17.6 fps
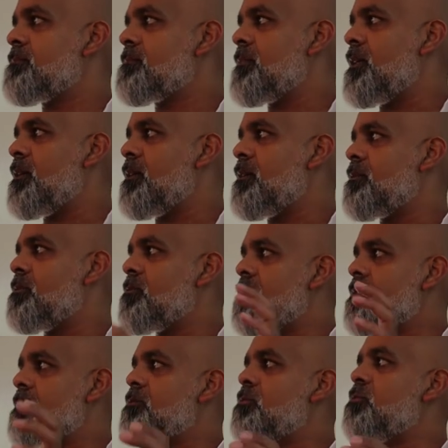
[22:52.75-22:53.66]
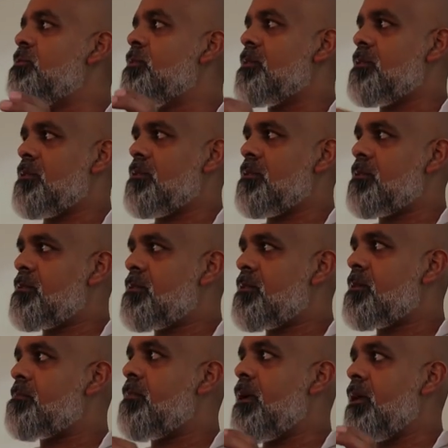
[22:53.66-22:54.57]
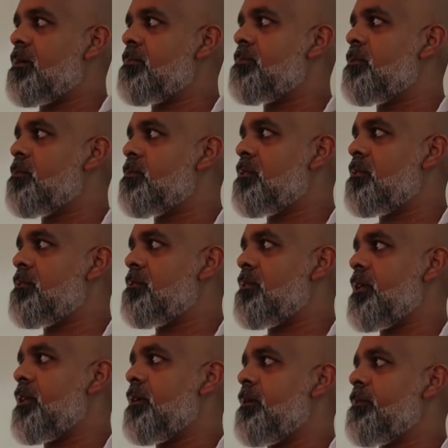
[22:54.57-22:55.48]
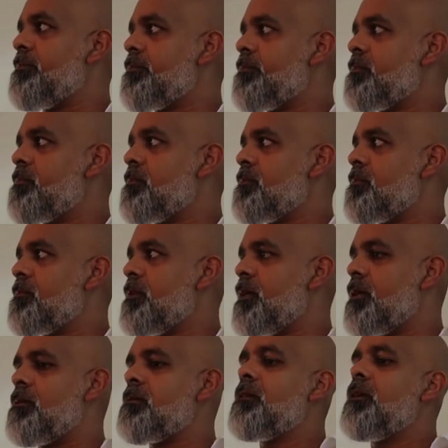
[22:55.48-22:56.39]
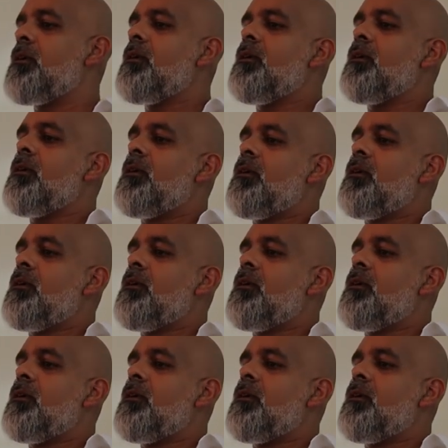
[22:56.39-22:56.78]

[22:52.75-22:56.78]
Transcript: Mm-hmm. Yeah, those are the two words that make up the word Reiki. Yeah.